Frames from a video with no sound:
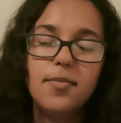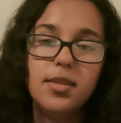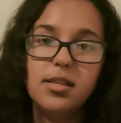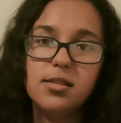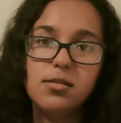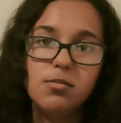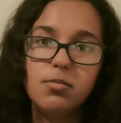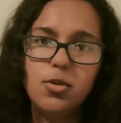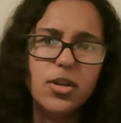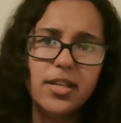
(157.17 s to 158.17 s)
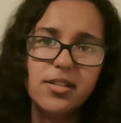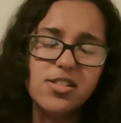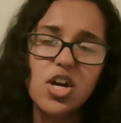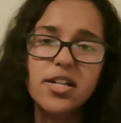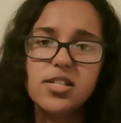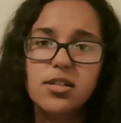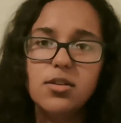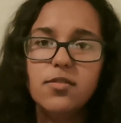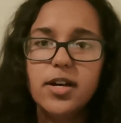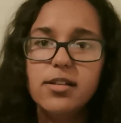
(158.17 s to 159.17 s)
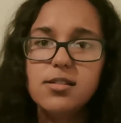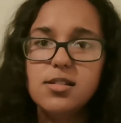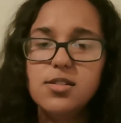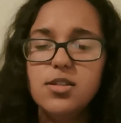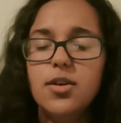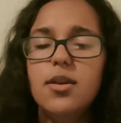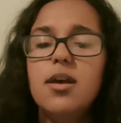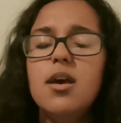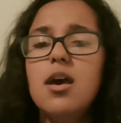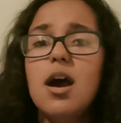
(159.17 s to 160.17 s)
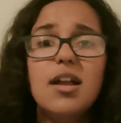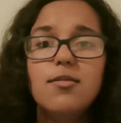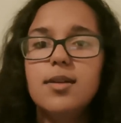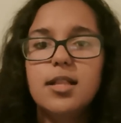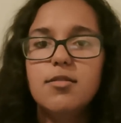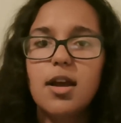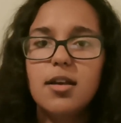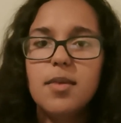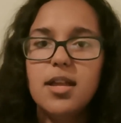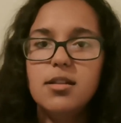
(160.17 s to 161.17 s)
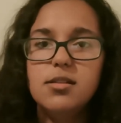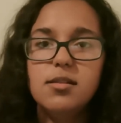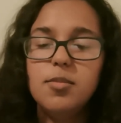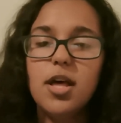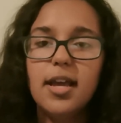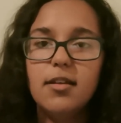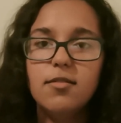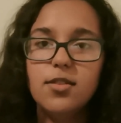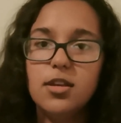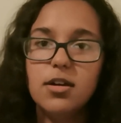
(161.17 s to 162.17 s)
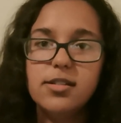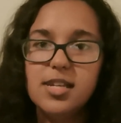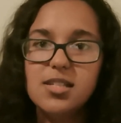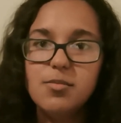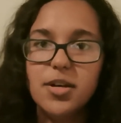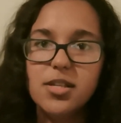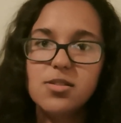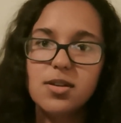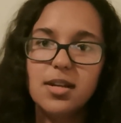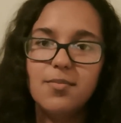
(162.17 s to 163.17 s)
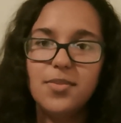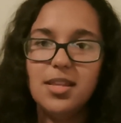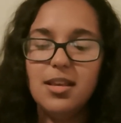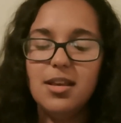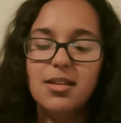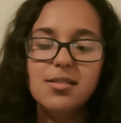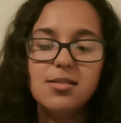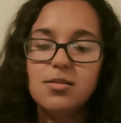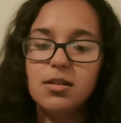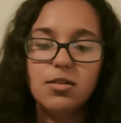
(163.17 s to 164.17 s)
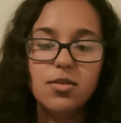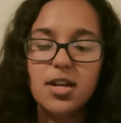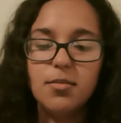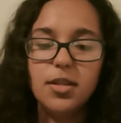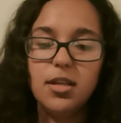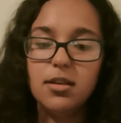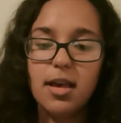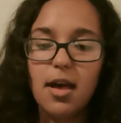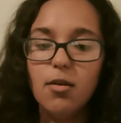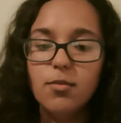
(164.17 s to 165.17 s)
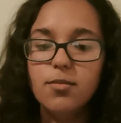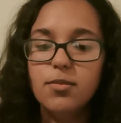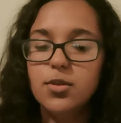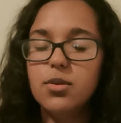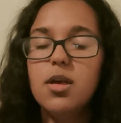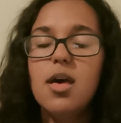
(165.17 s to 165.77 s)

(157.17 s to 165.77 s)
is looking at starting university soon, I'd really recommend applying for the RTS bursary. It's incredibly helpful,